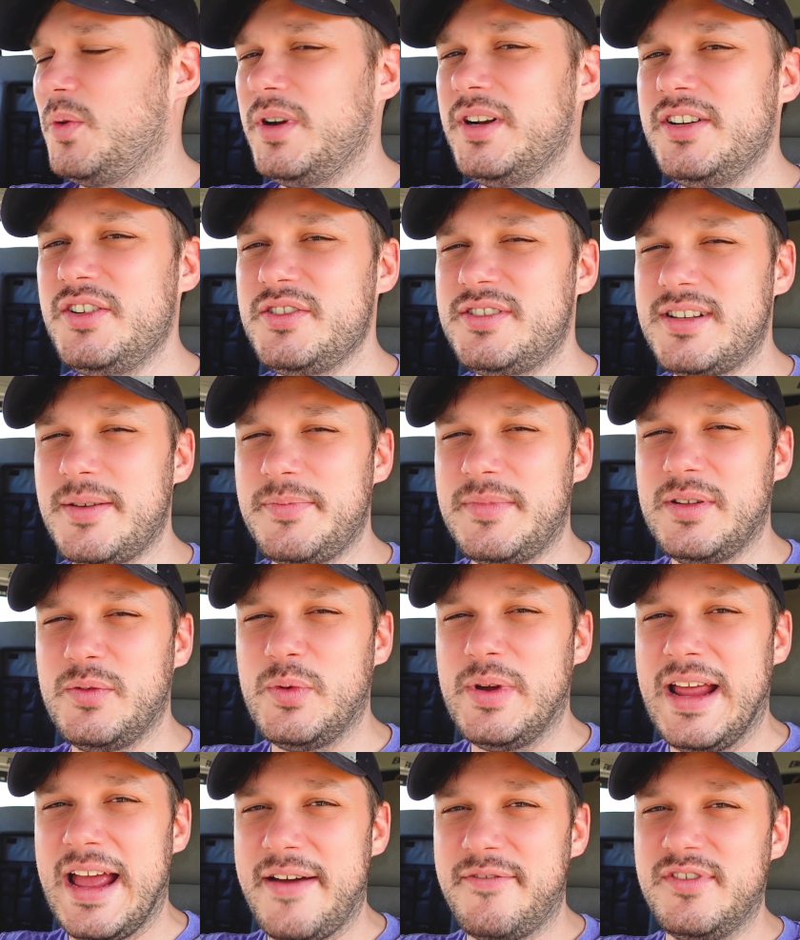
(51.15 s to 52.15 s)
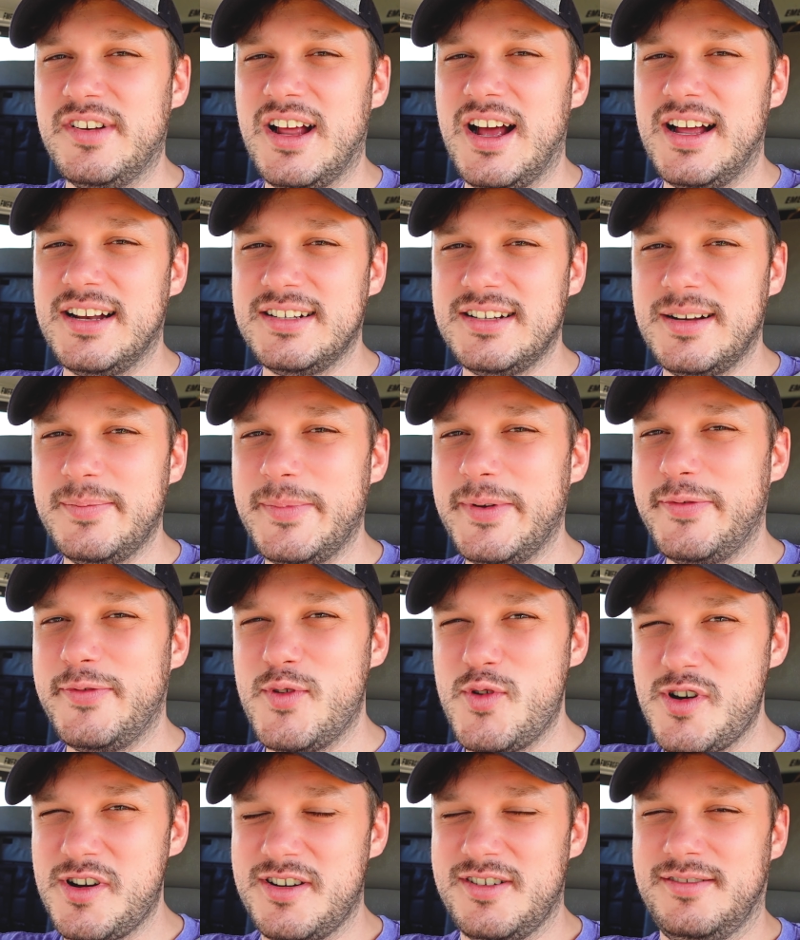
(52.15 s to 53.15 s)
We're gonna do something we have not done
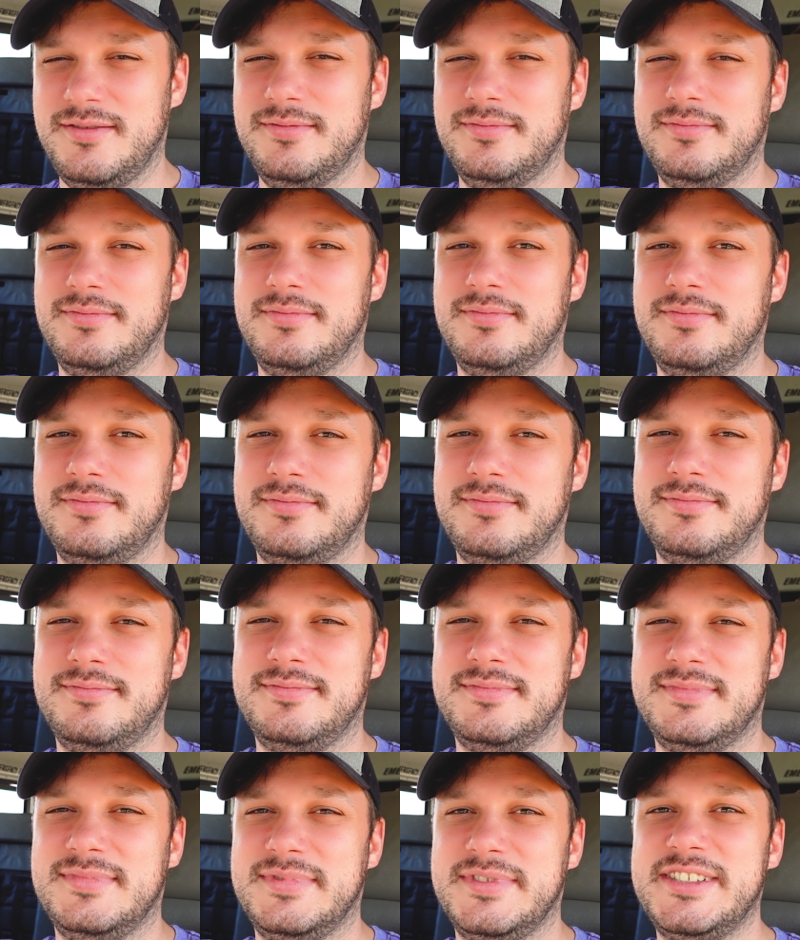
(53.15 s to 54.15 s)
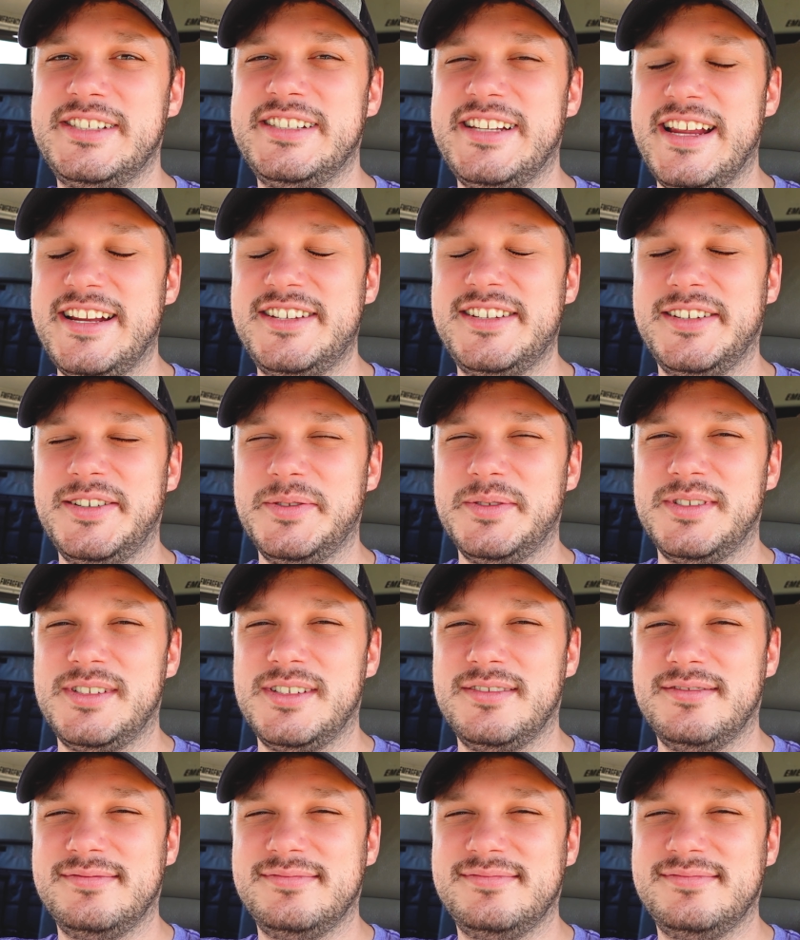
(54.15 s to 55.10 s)
before. Stay tuned.